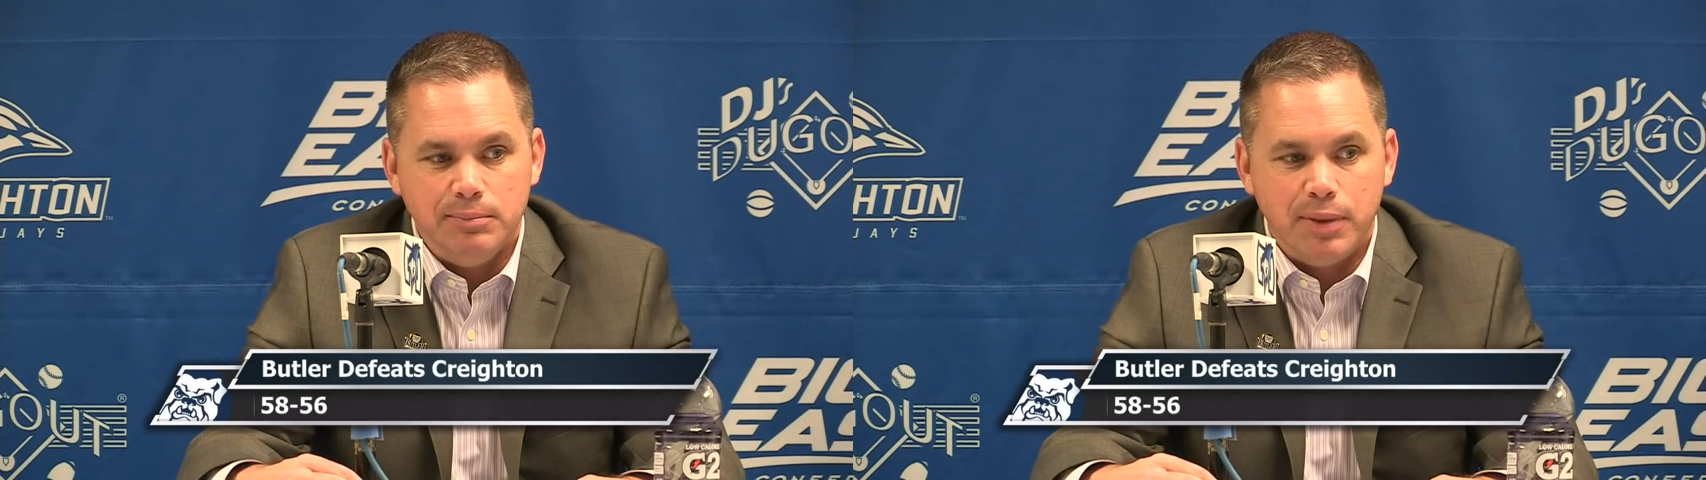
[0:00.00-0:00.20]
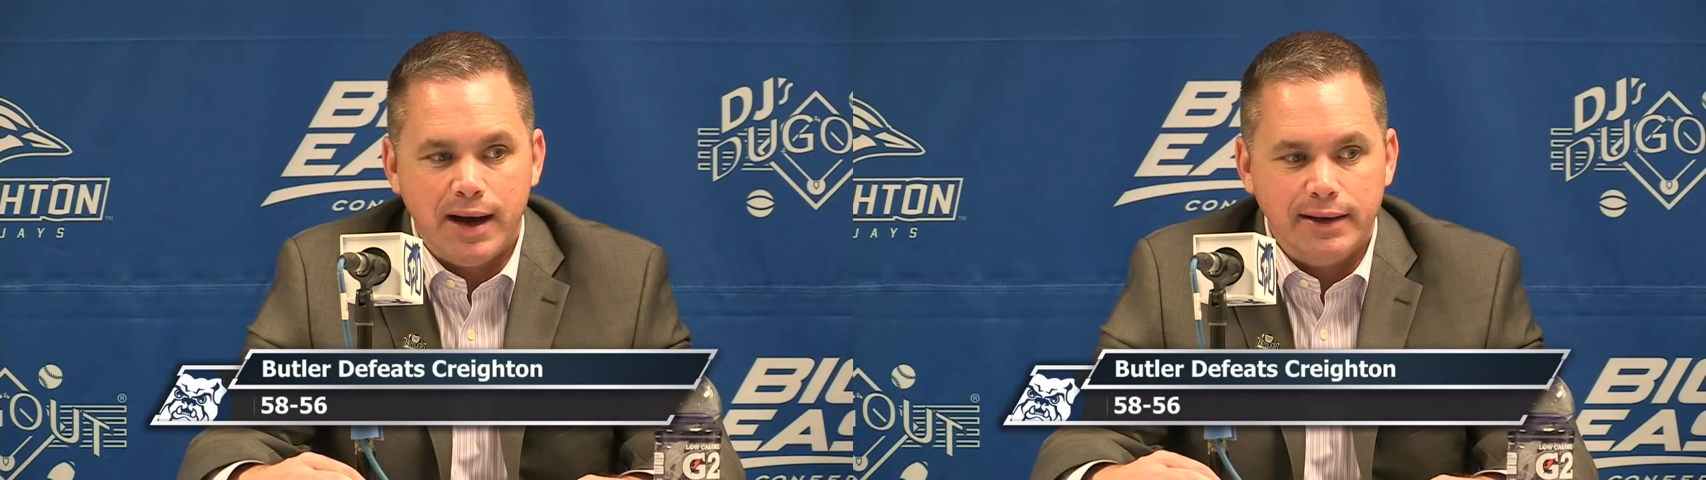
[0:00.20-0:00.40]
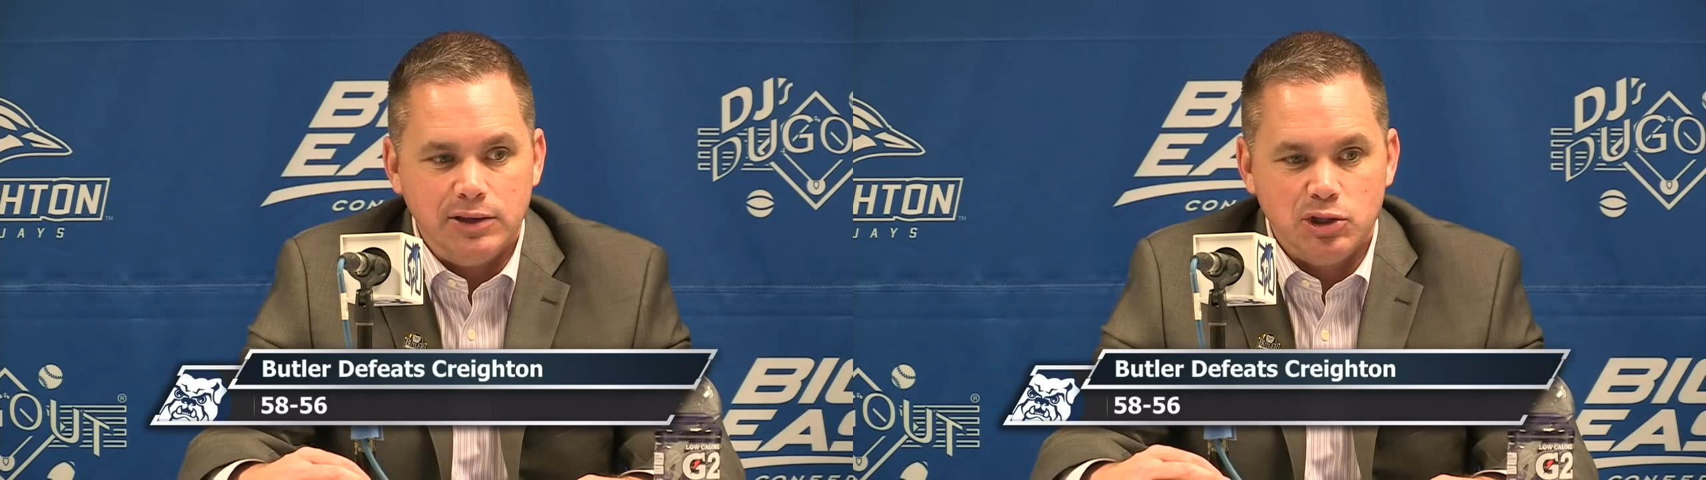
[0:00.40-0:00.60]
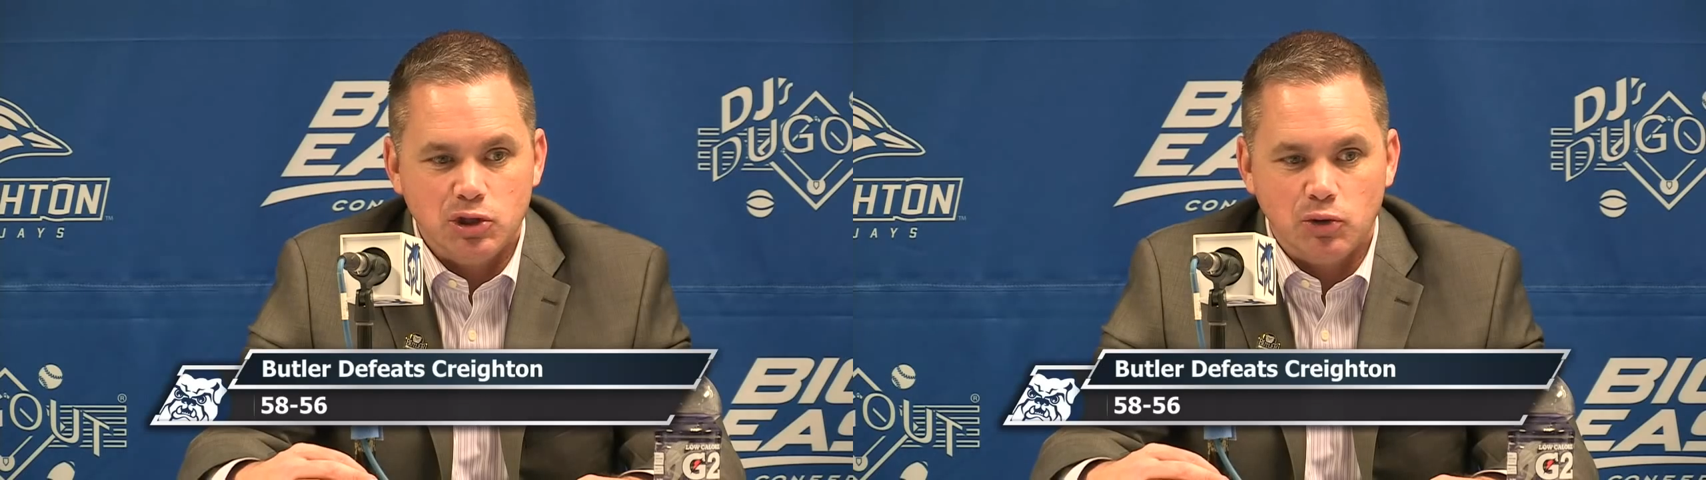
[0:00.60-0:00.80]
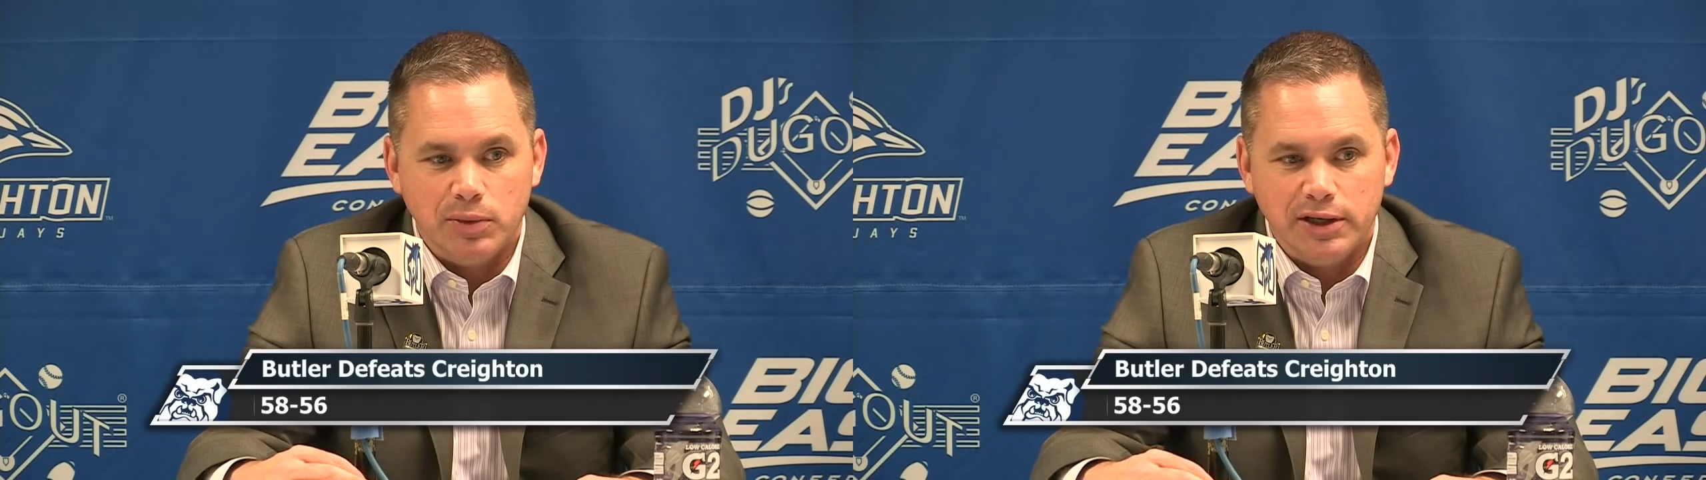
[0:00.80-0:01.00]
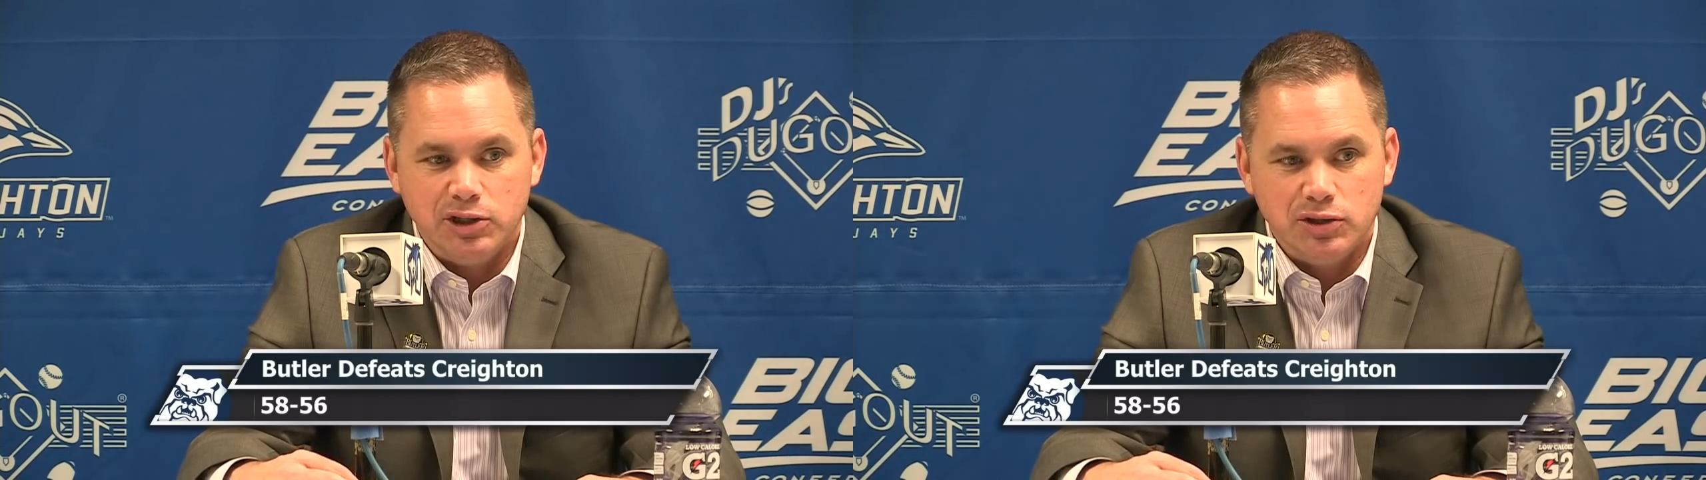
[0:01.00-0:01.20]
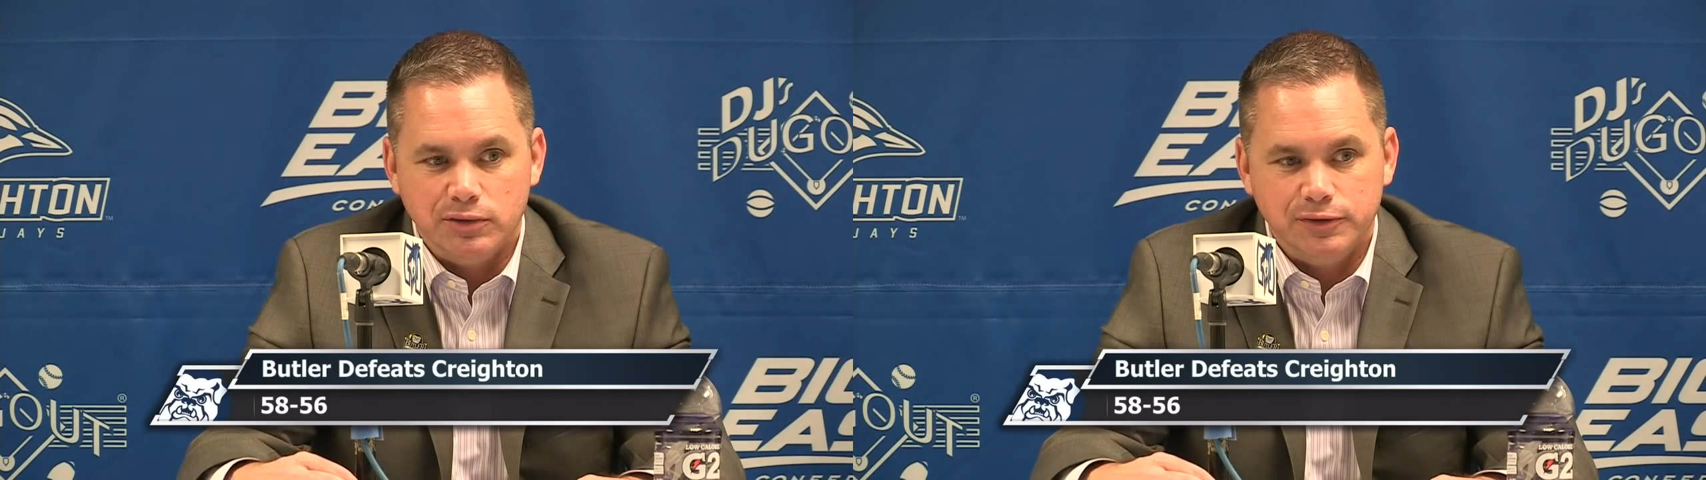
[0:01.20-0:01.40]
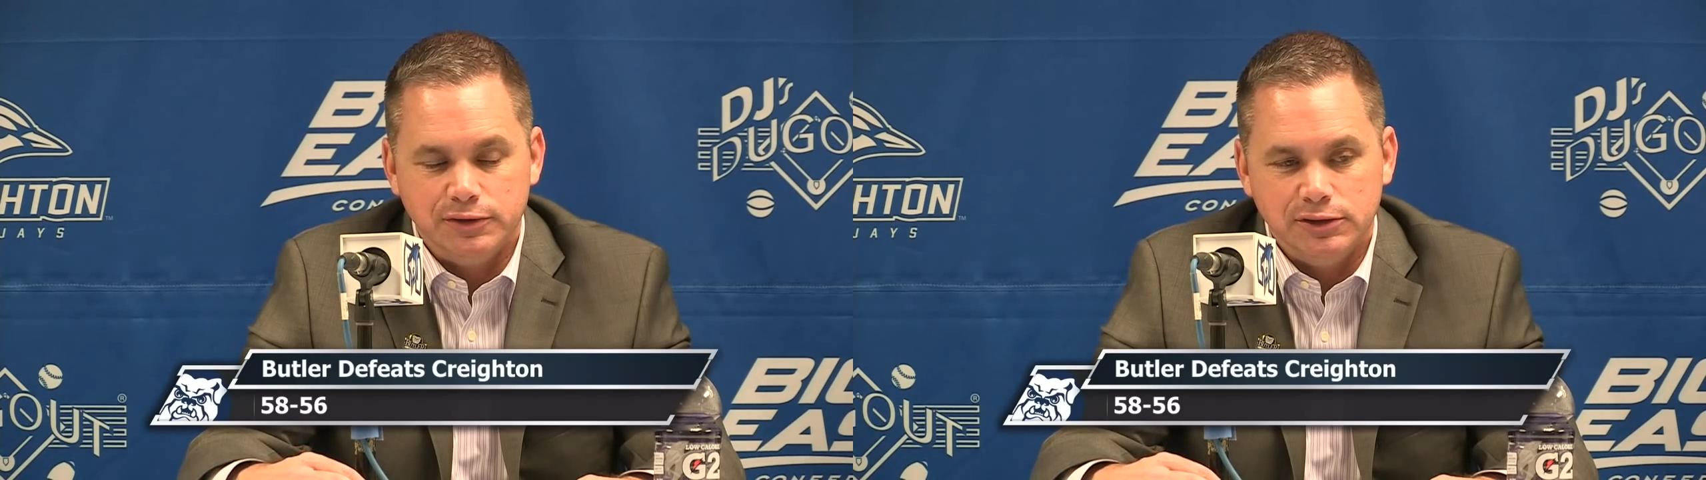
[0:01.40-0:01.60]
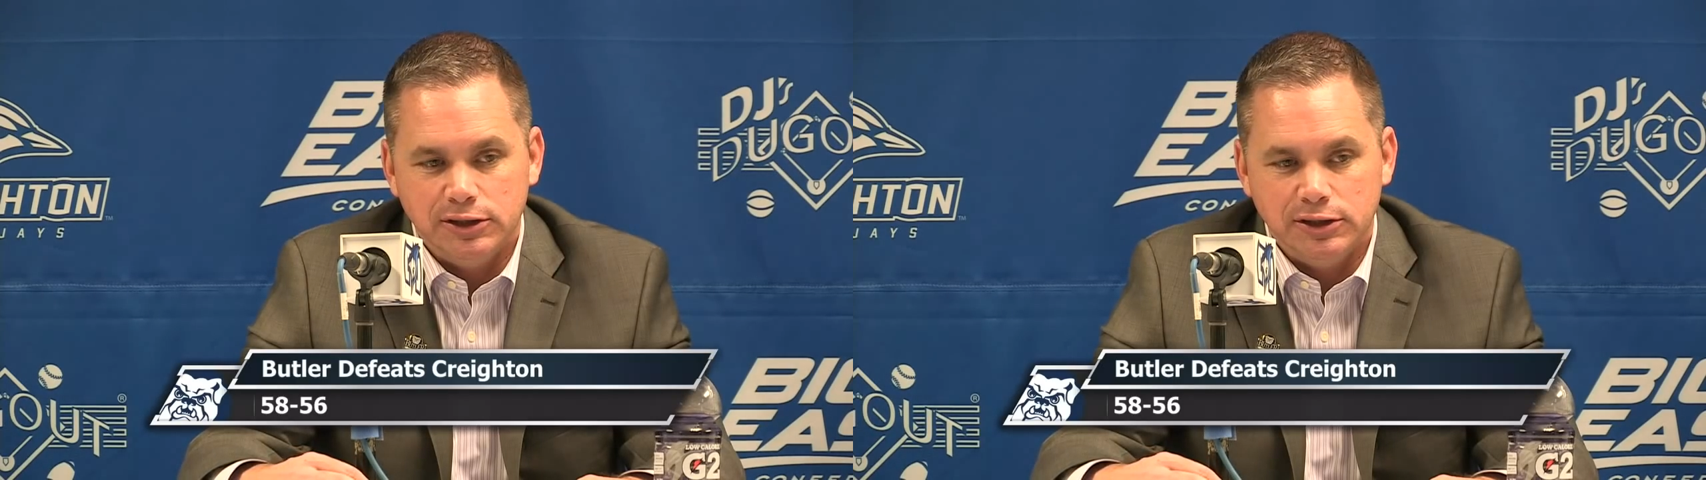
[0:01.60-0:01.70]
embodies so much of